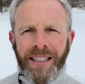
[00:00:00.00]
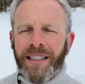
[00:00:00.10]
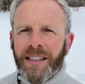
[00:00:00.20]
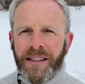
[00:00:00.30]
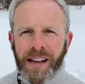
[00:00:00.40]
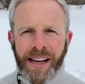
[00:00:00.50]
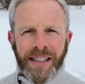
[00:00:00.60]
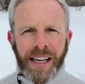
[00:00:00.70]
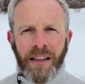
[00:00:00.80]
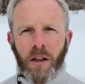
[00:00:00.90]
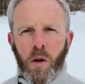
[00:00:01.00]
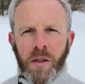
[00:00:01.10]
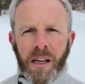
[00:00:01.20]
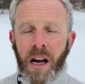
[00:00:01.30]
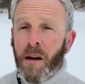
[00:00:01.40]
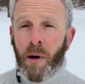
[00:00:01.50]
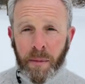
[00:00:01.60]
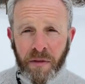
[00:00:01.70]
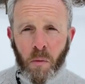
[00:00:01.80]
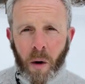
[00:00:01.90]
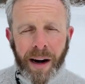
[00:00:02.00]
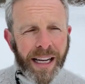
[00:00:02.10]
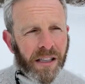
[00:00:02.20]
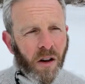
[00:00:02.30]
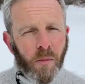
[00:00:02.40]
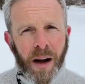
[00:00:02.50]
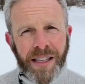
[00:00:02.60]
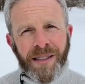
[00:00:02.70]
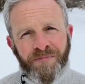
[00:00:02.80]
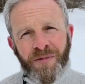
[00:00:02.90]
This is nice and loose, probably from wearing it so much.